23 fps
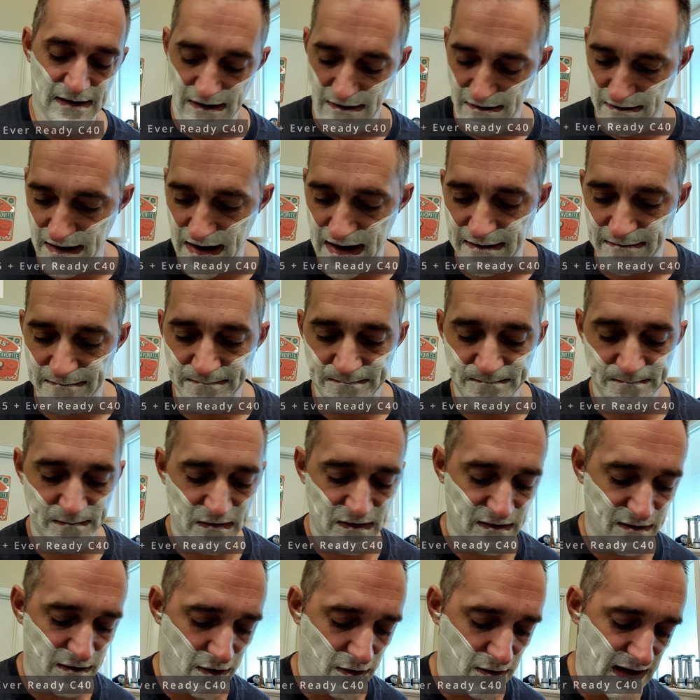All right,
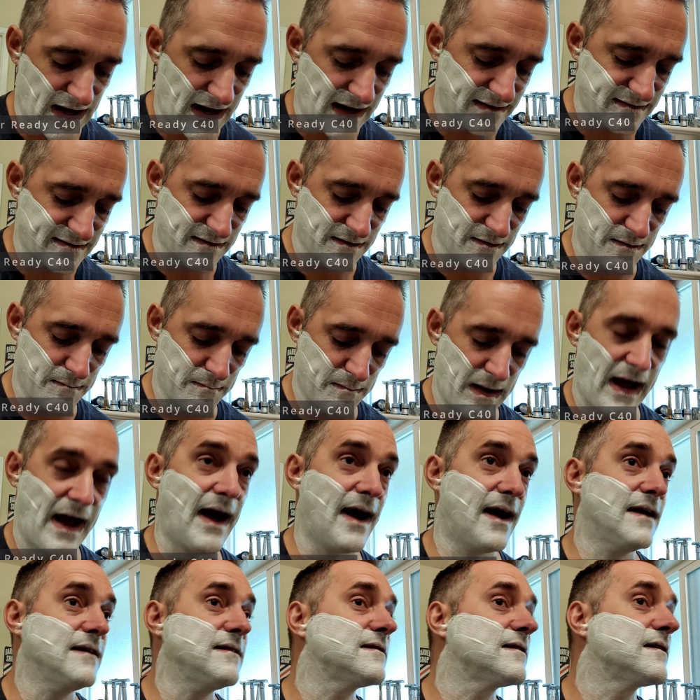so last
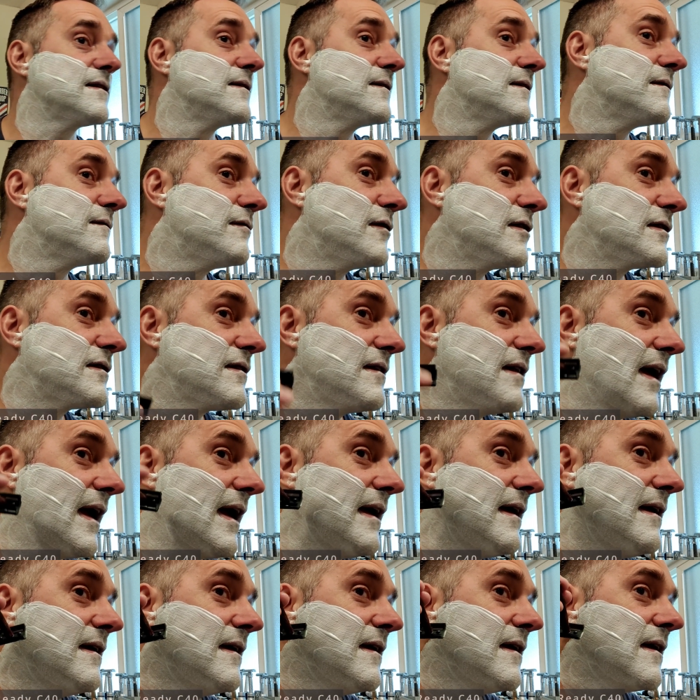pass for
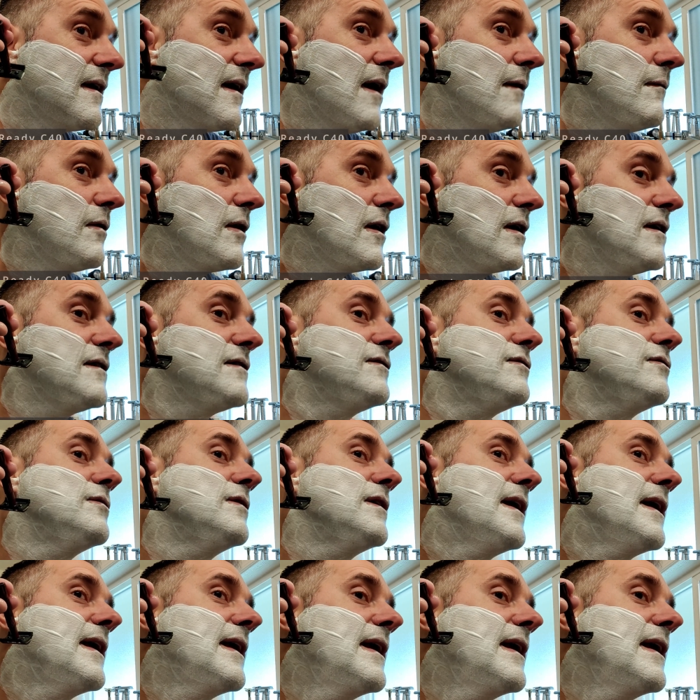today, and we're gonna do an